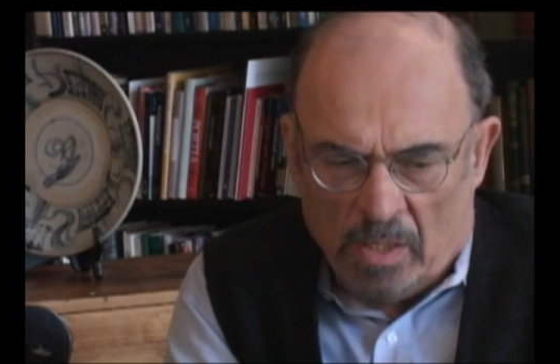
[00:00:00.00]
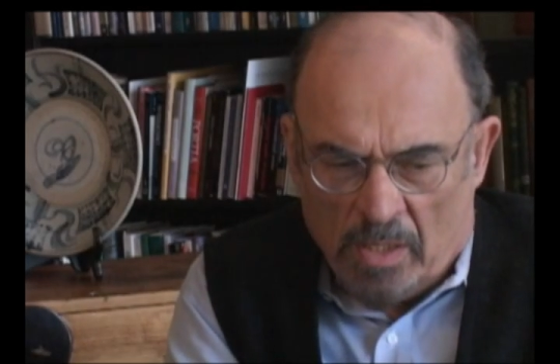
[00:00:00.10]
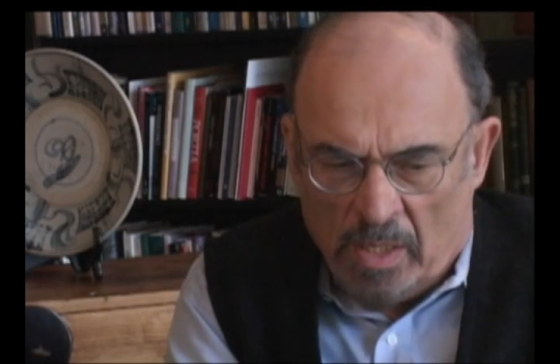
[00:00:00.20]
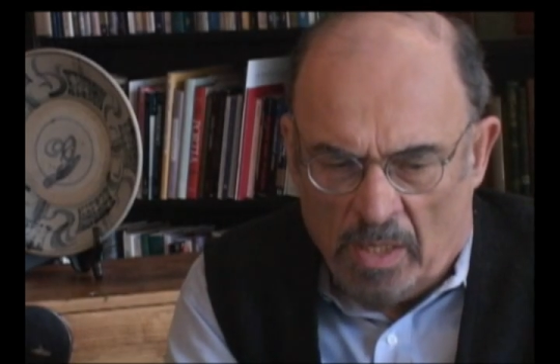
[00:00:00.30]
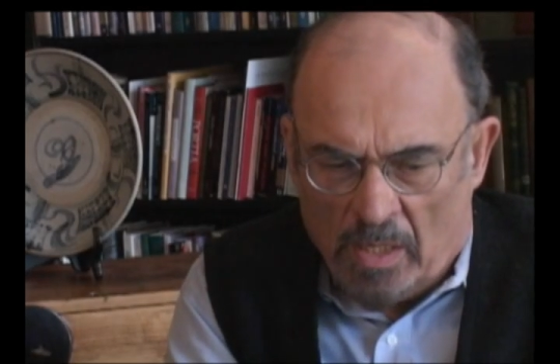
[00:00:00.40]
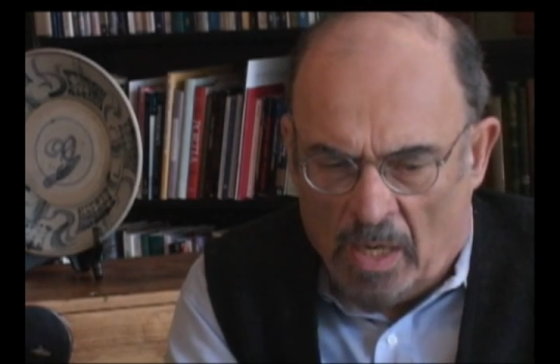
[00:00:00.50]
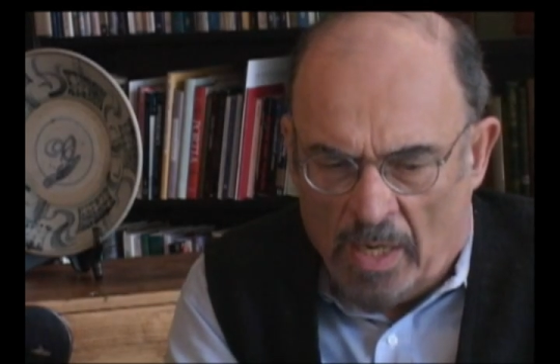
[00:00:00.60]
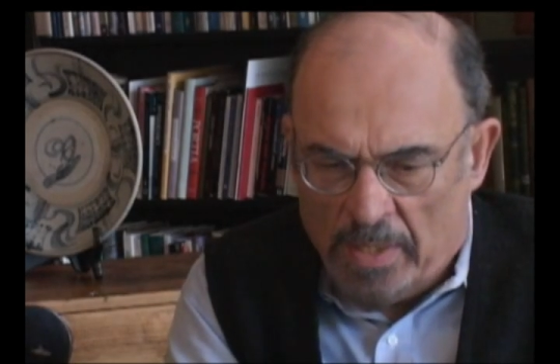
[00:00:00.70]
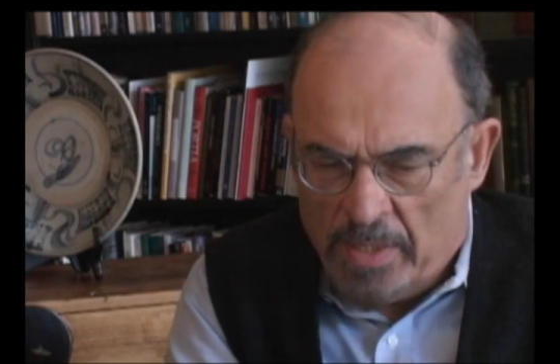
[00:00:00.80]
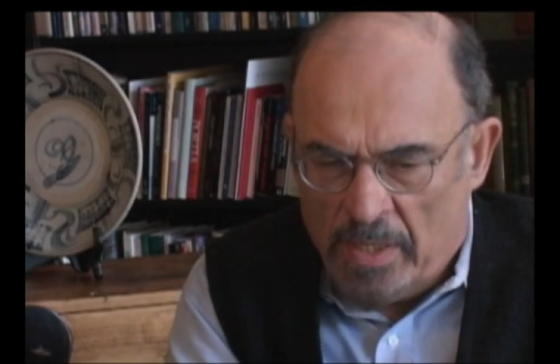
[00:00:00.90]
the
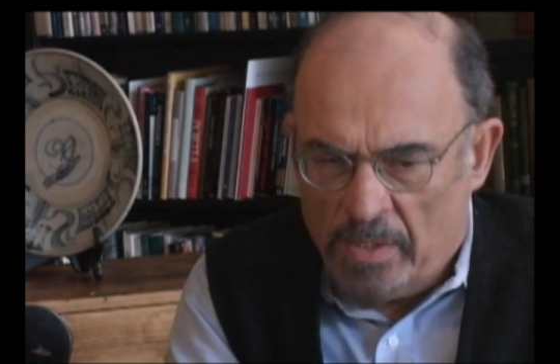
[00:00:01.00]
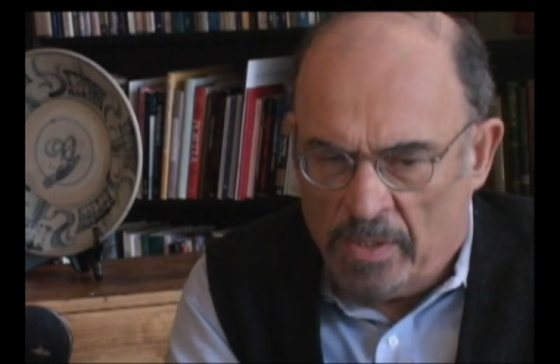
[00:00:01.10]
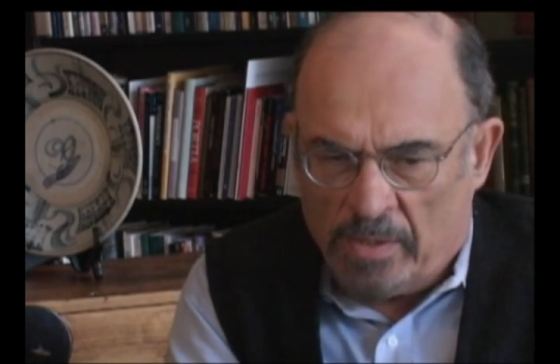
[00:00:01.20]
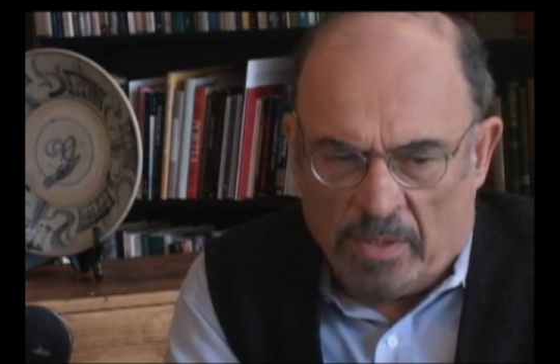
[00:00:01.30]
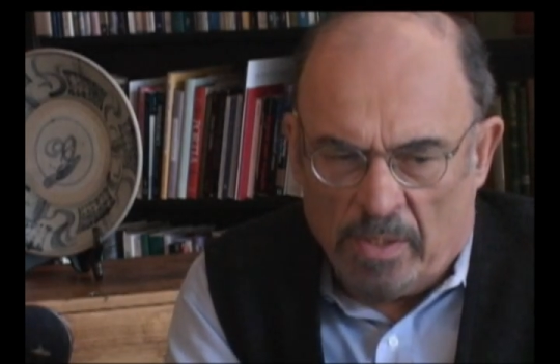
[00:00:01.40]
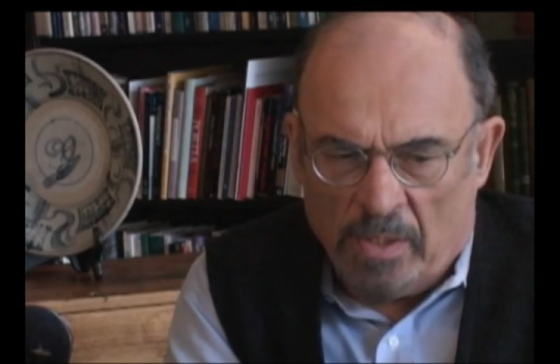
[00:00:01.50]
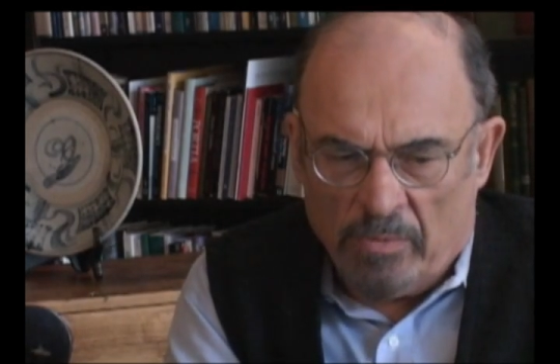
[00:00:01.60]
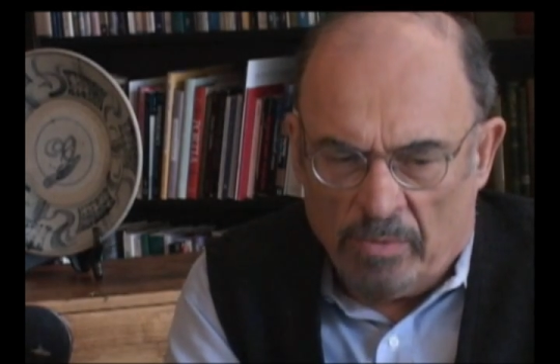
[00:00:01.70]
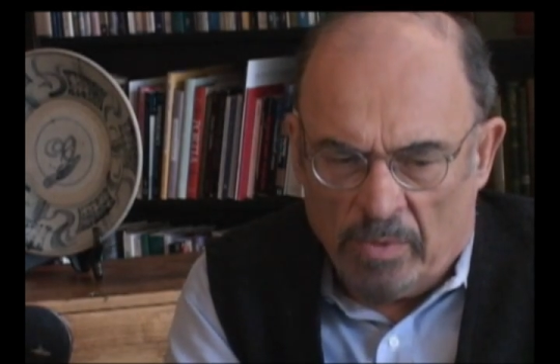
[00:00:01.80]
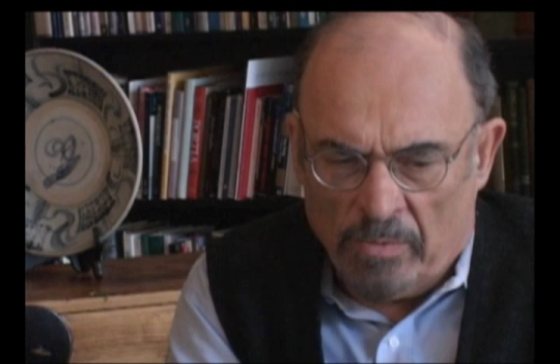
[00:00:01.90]
idea that the
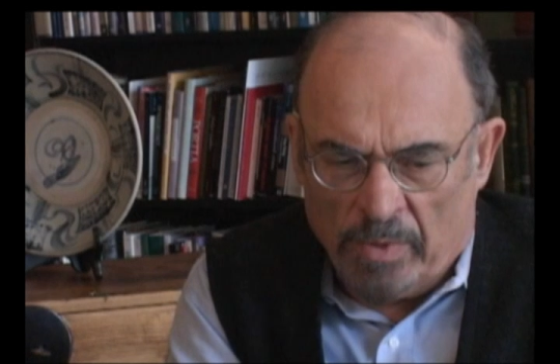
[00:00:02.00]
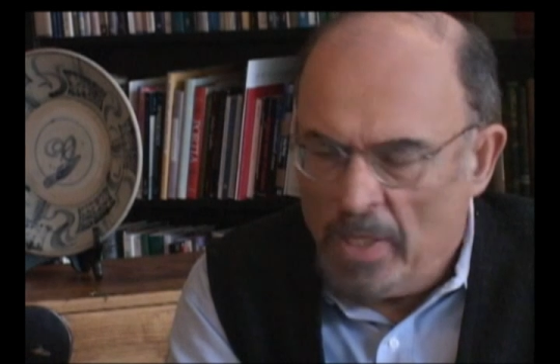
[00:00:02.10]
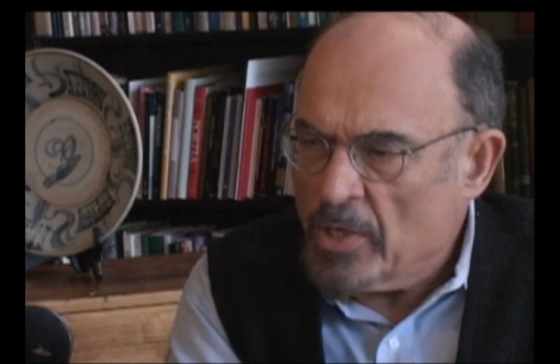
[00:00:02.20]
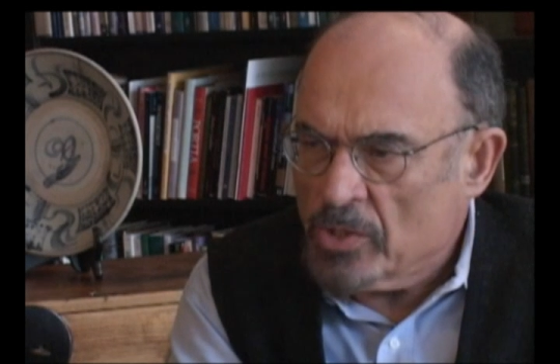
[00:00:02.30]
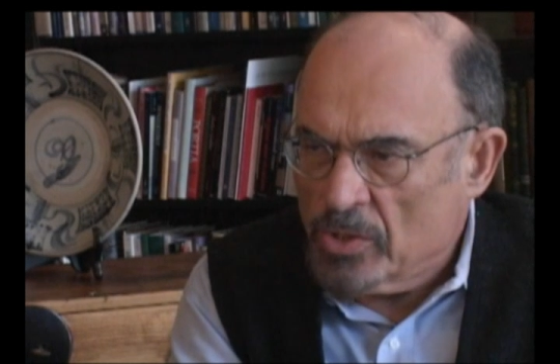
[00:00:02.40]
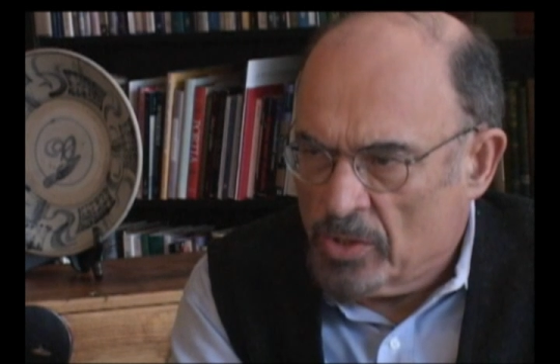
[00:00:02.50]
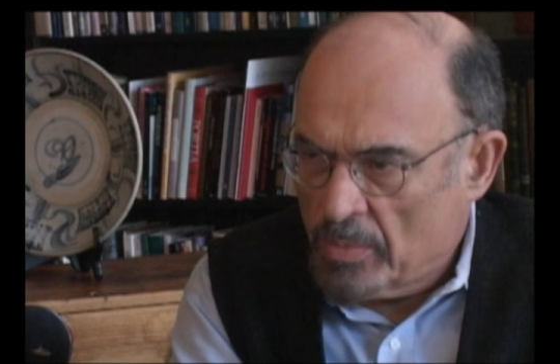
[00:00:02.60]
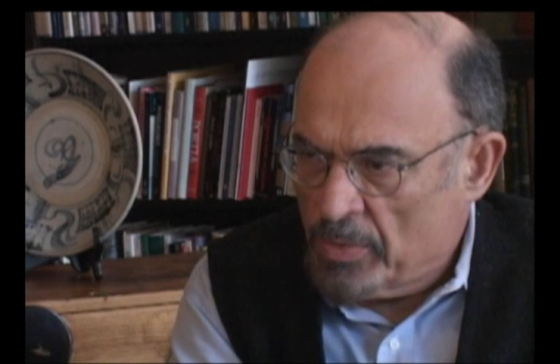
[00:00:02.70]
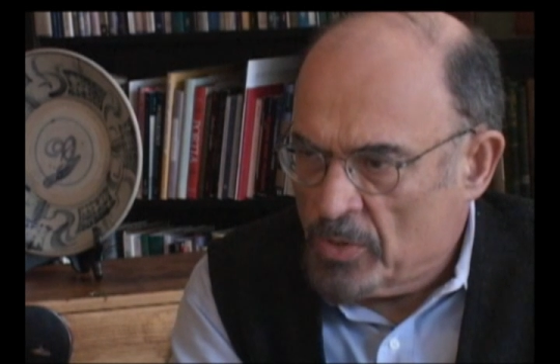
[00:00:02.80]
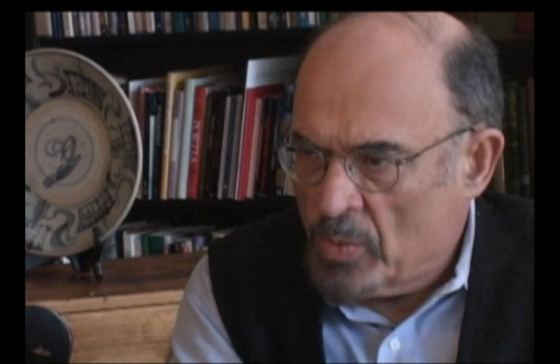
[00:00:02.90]

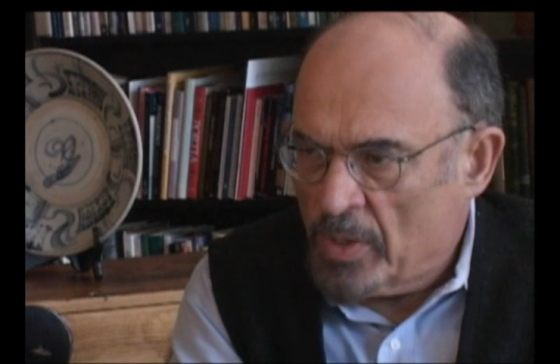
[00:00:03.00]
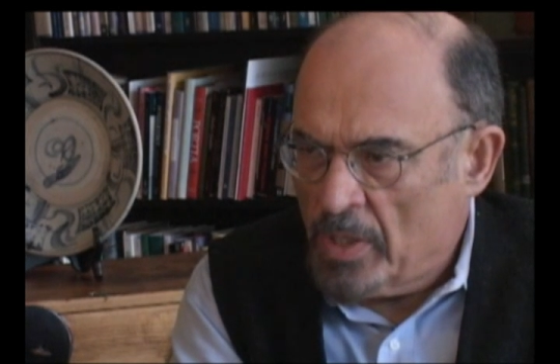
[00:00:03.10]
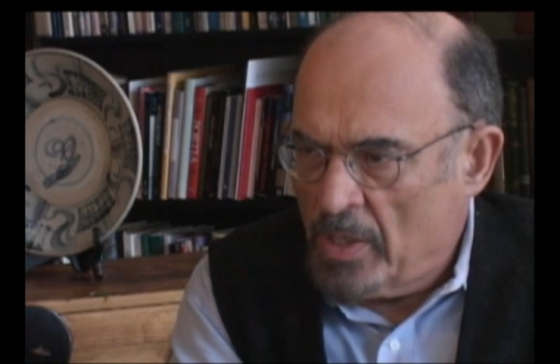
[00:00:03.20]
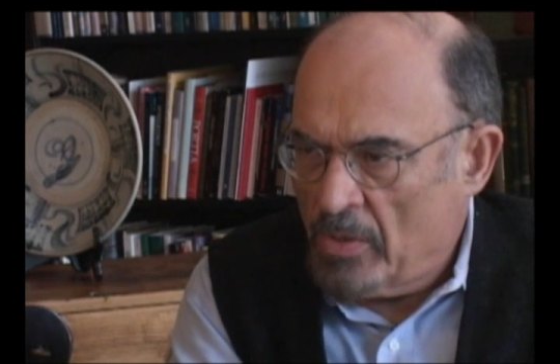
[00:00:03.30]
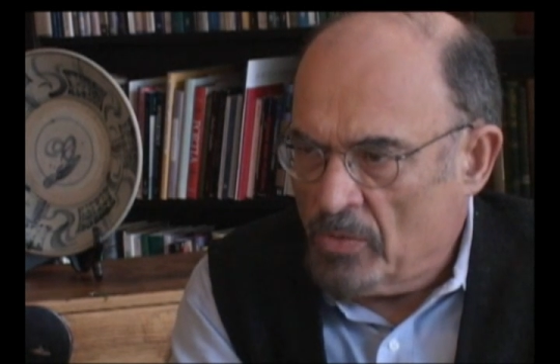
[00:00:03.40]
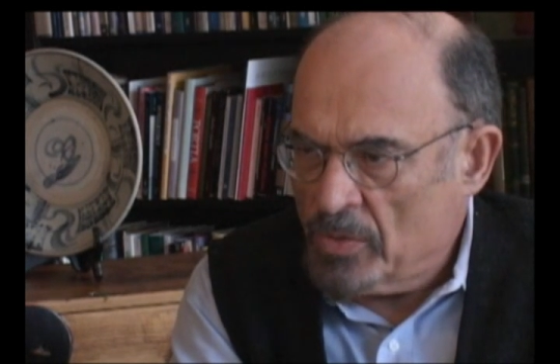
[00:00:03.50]
relationship is what heals,